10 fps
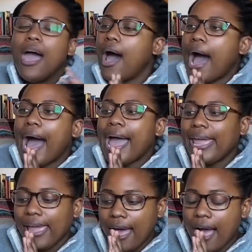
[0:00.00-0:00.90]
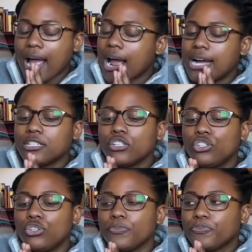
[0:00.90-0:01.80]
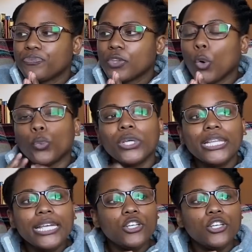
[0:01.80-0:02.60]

I I just really